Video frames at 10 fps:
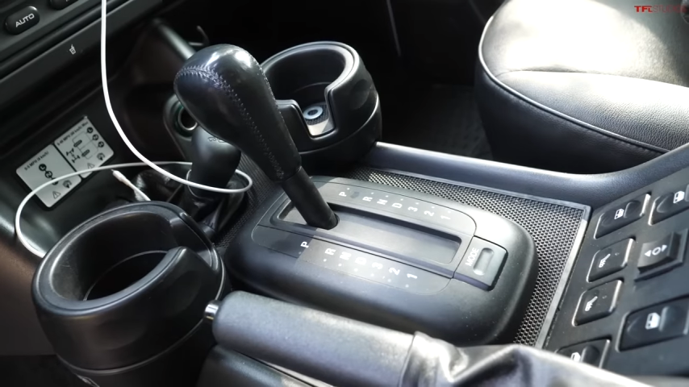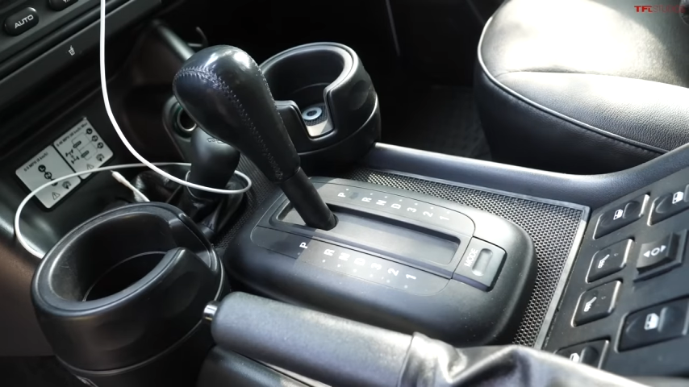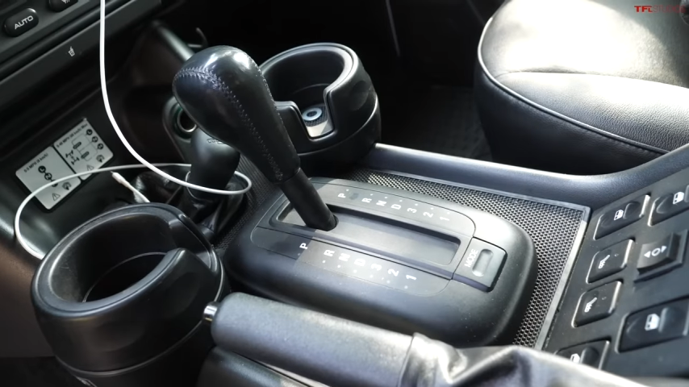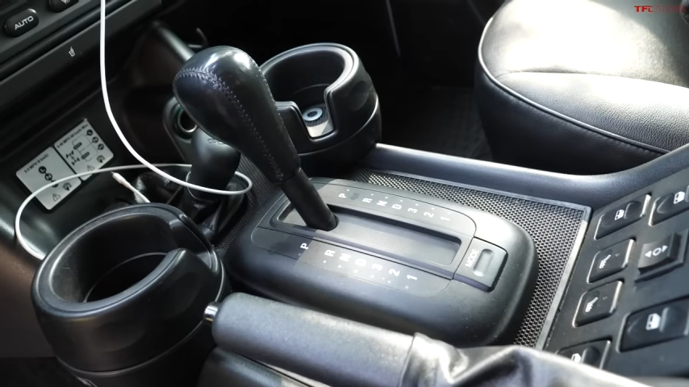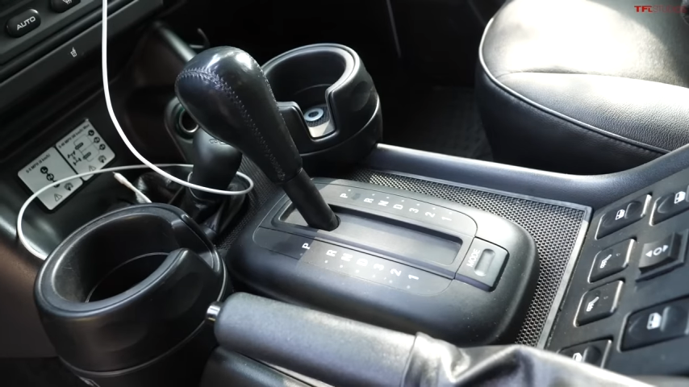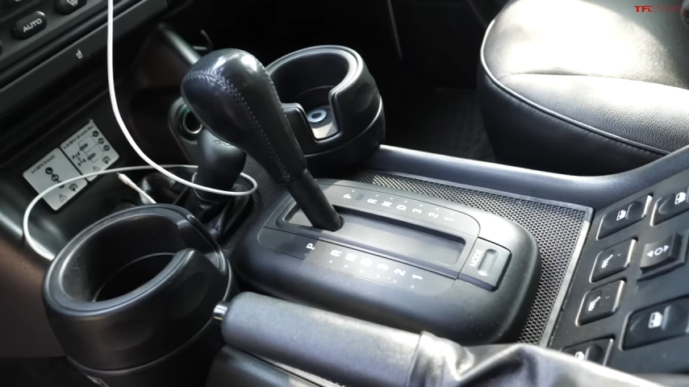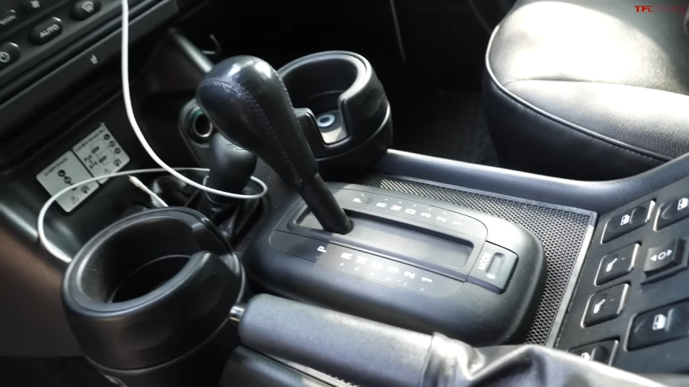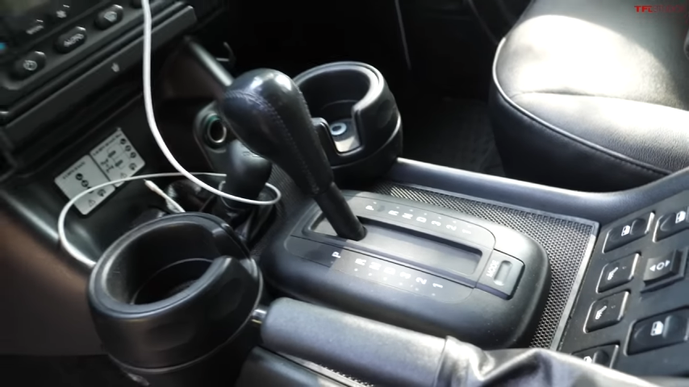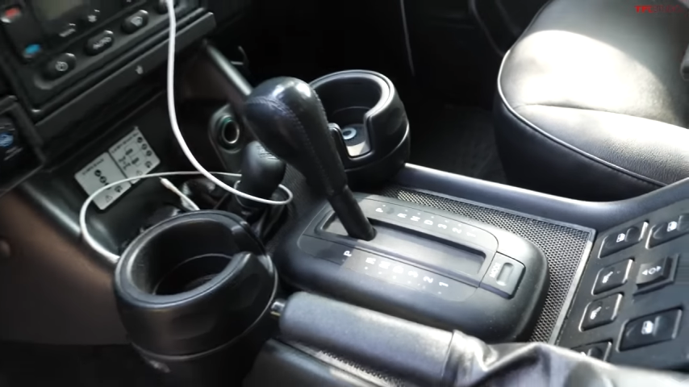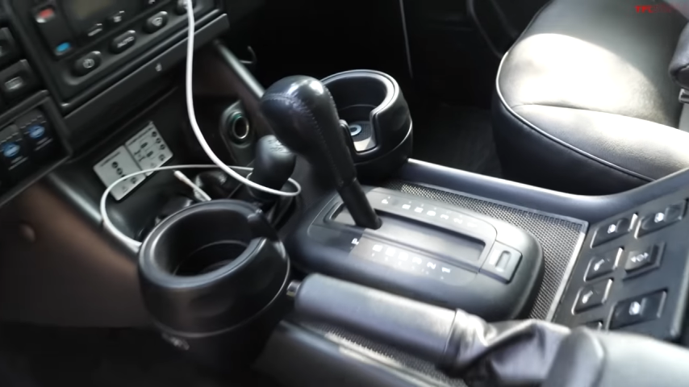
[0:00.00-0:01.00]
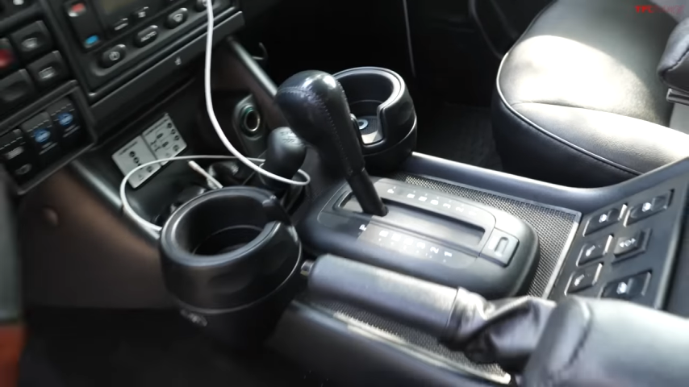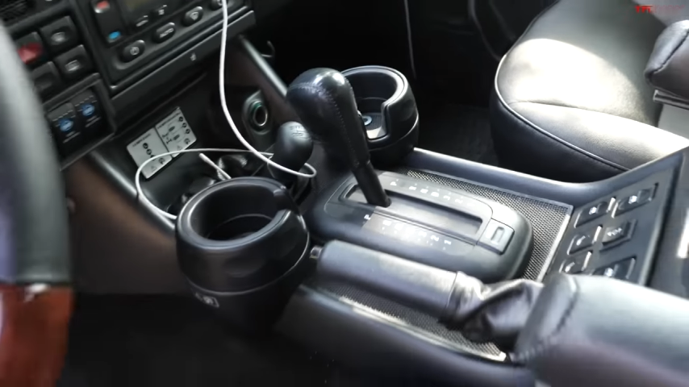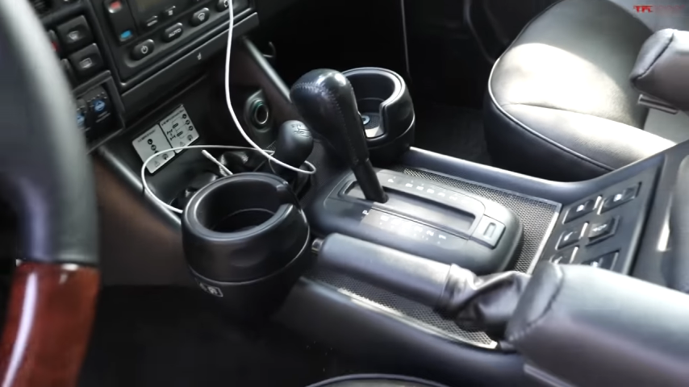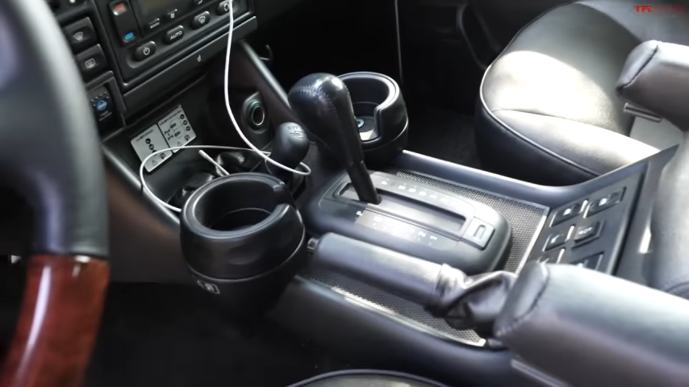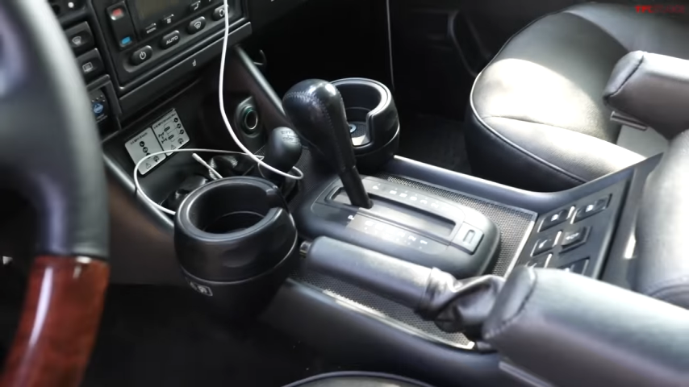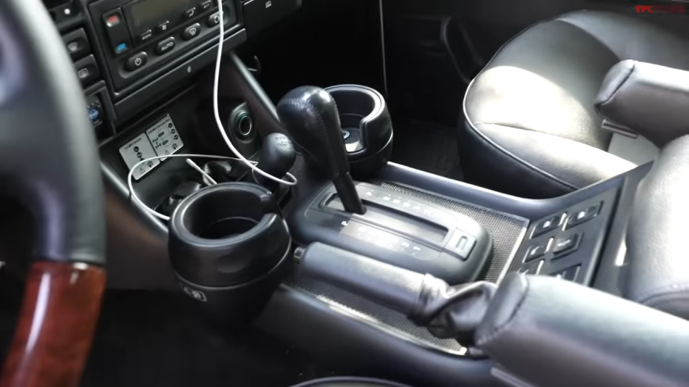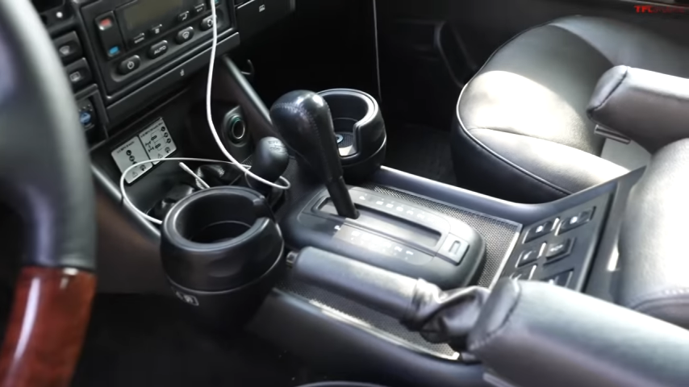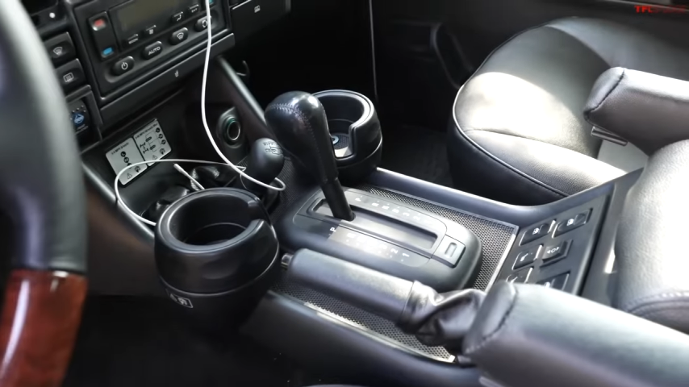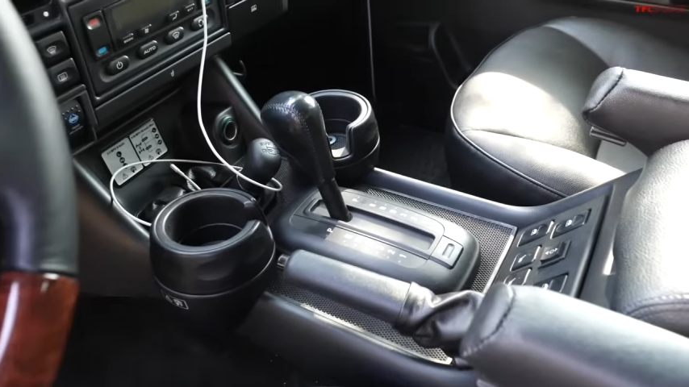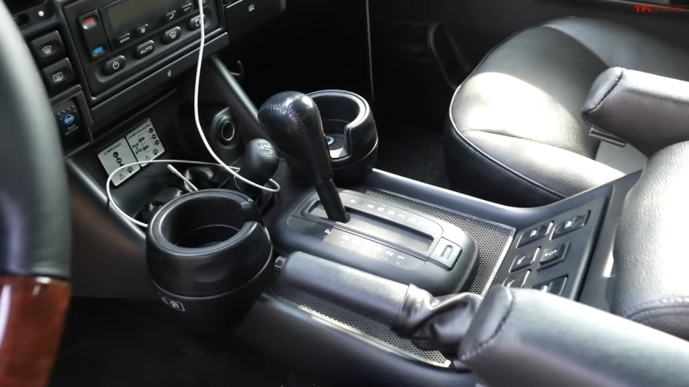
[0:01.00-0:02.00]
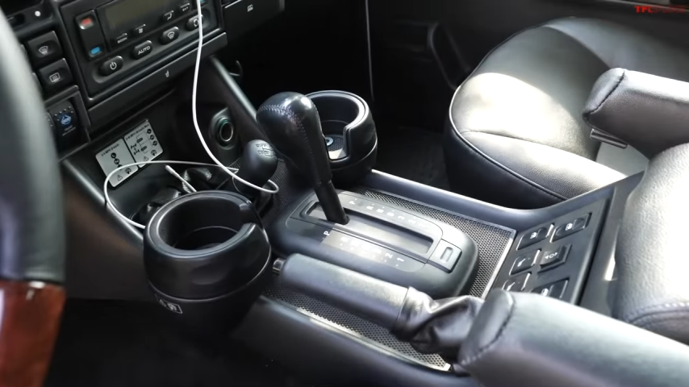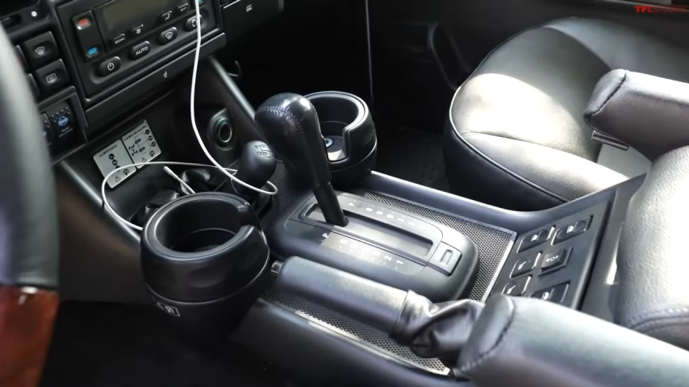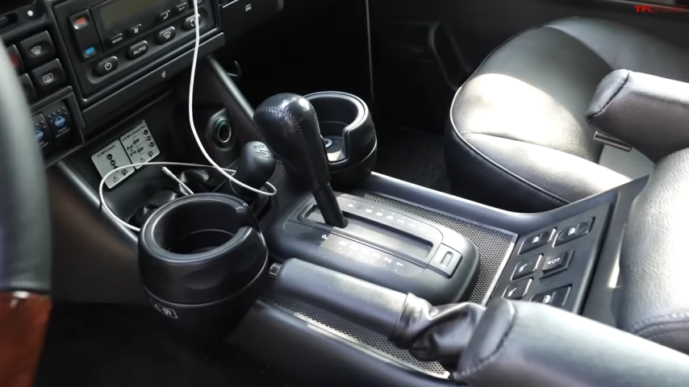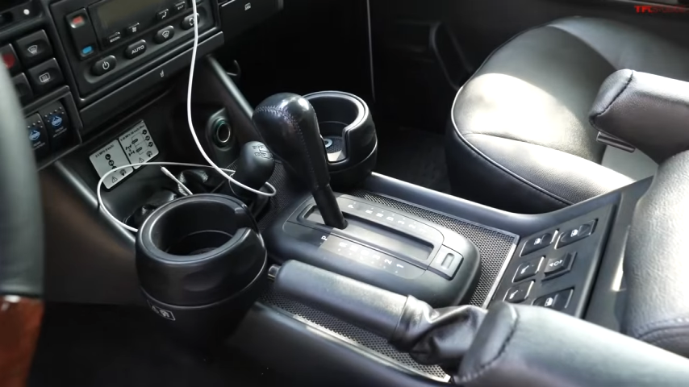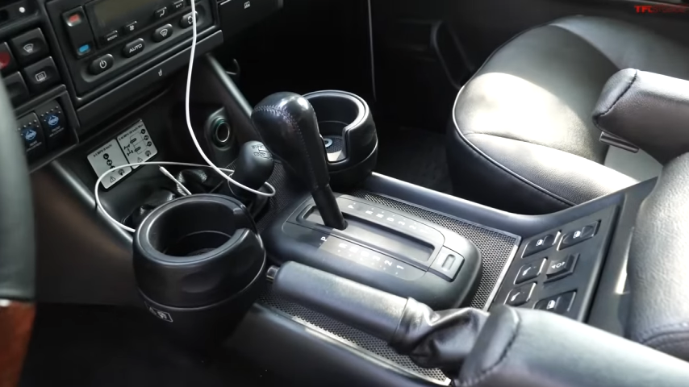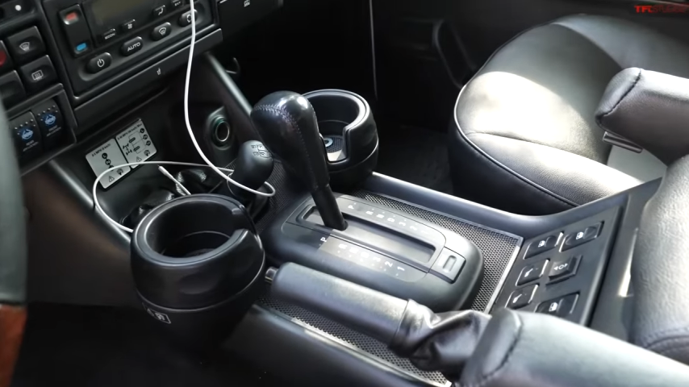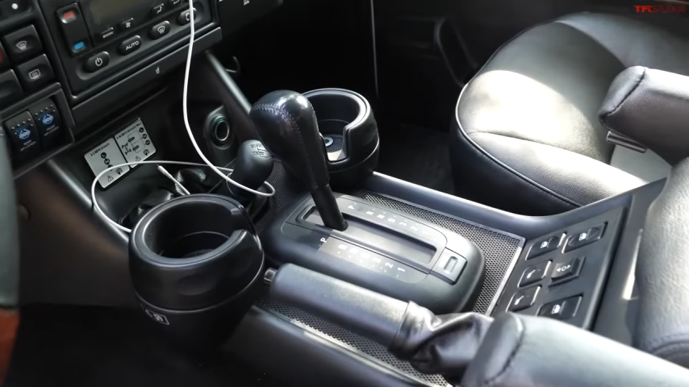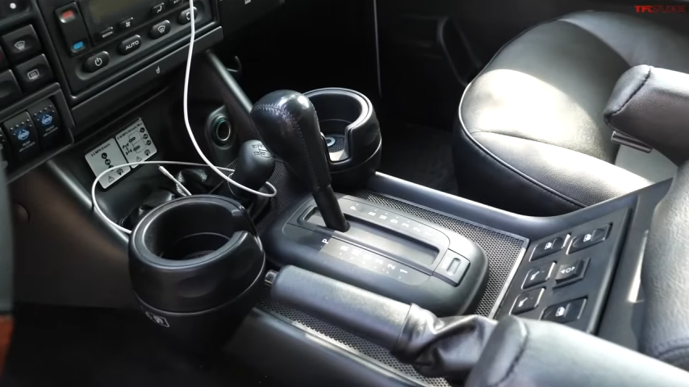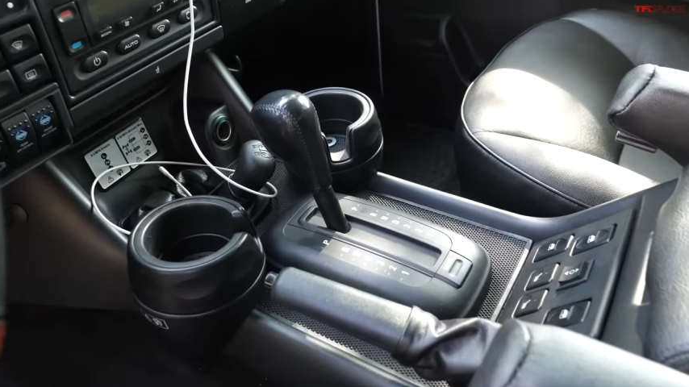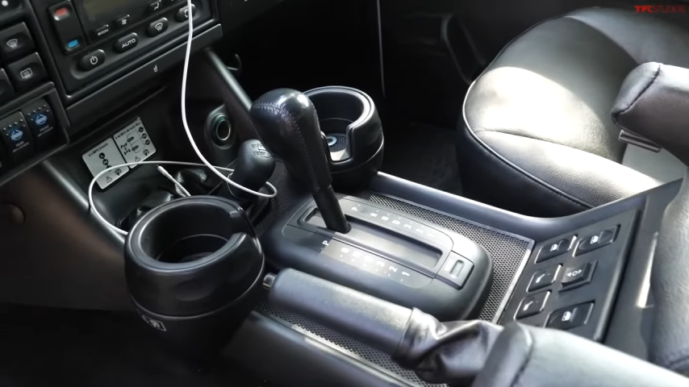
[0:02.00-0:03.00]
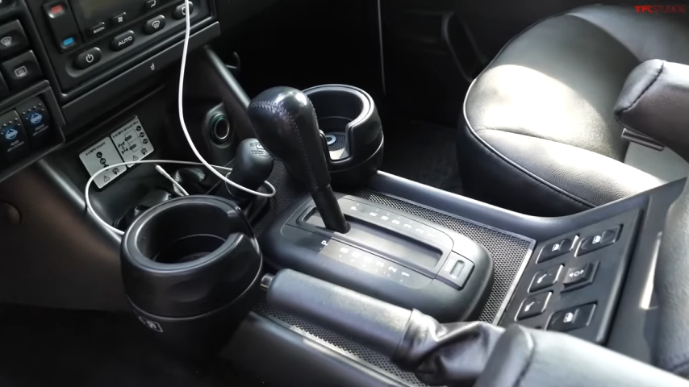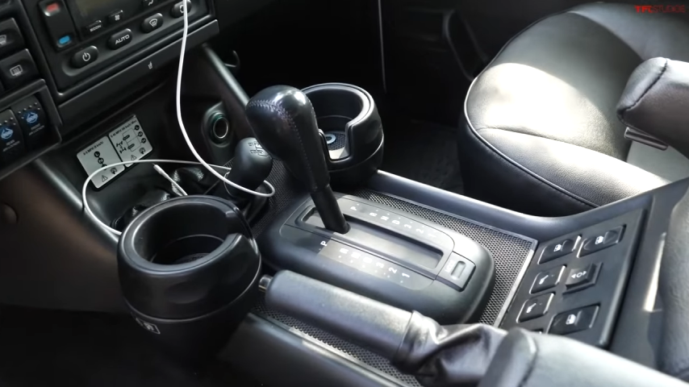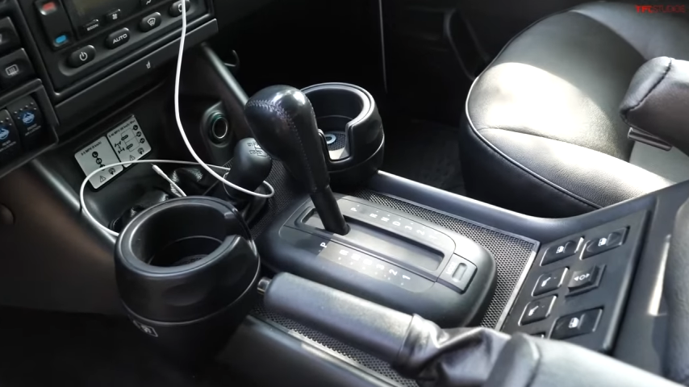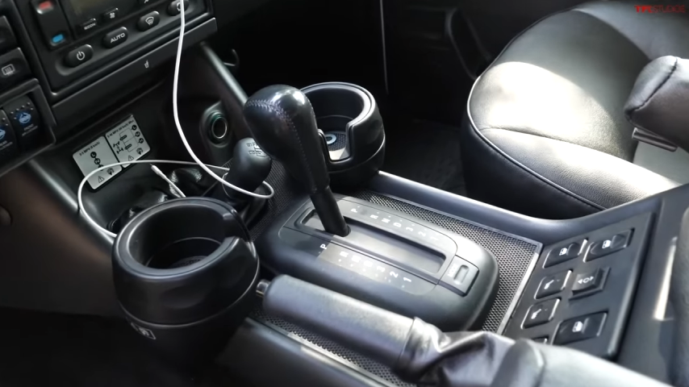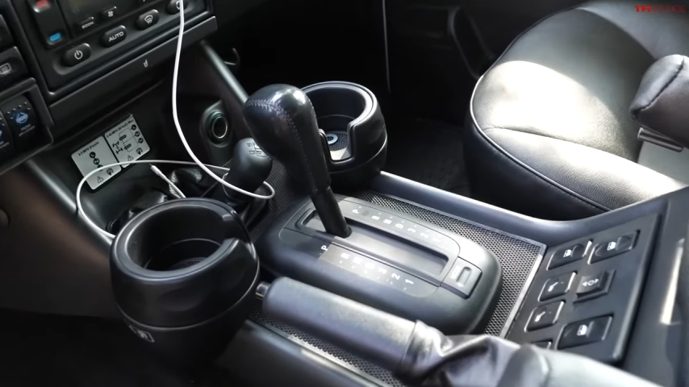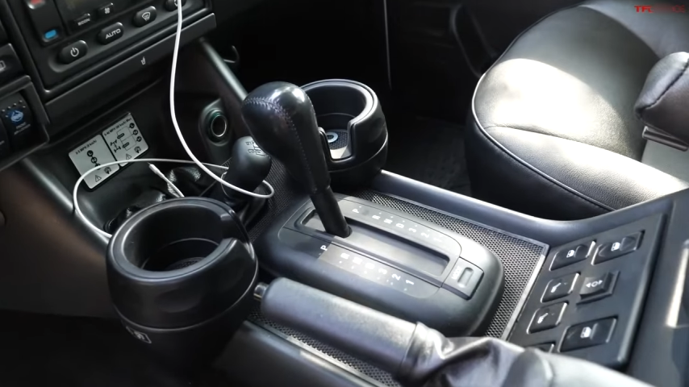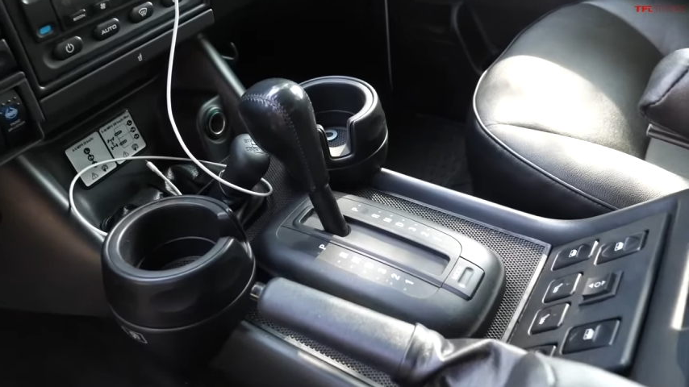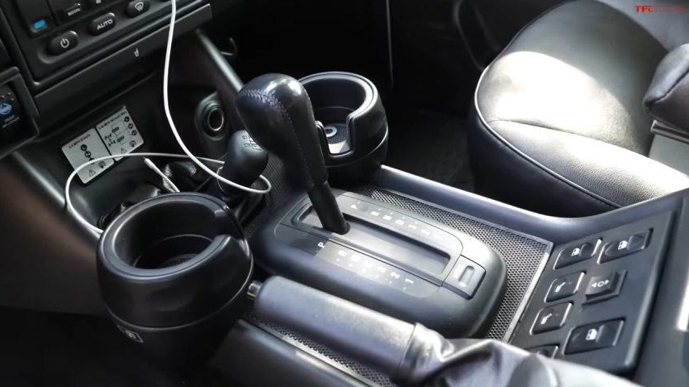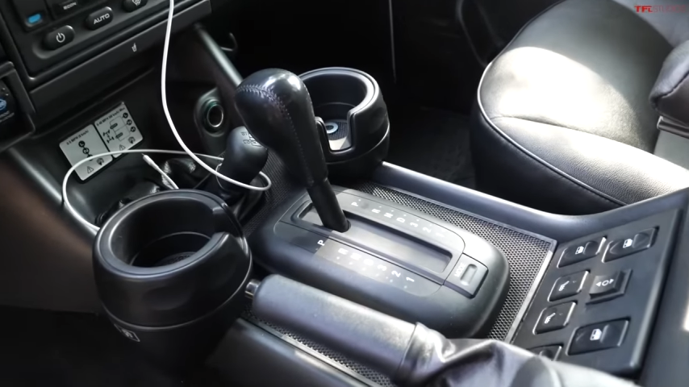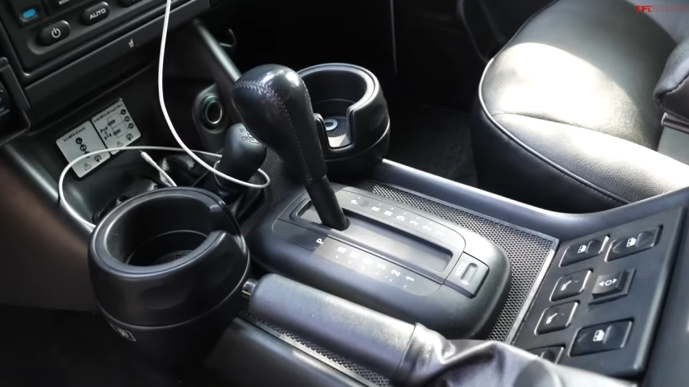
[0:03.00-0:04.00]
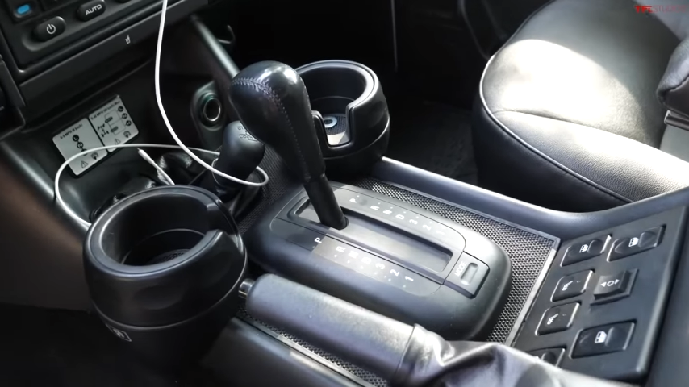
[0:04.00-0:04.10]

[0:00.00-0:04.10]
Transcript: [unreadable: no face in view]